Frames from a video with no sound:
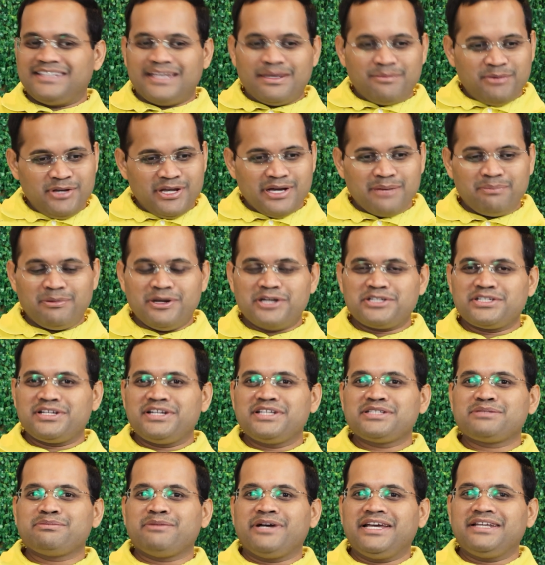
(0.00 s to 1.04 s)
Same here,
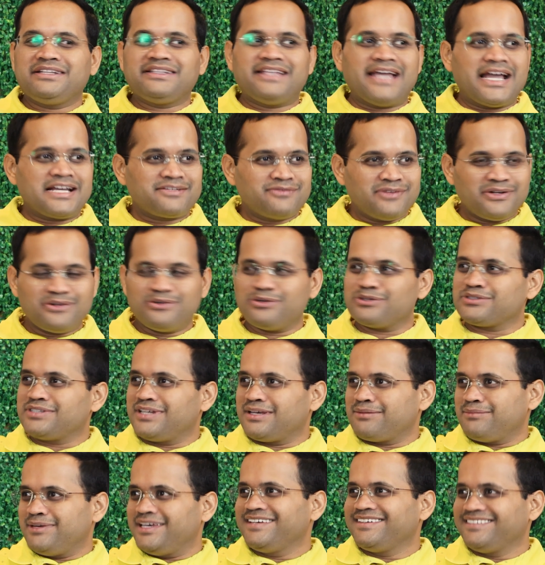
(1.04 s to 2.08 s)
pleasure is mine. Thanks for
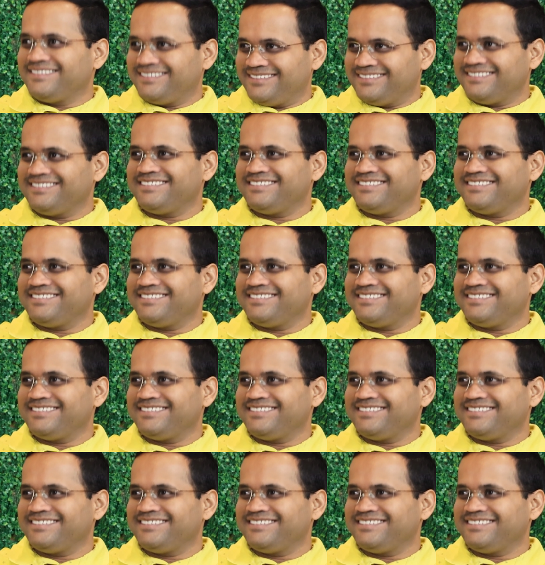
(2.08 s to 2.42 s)
hosting me.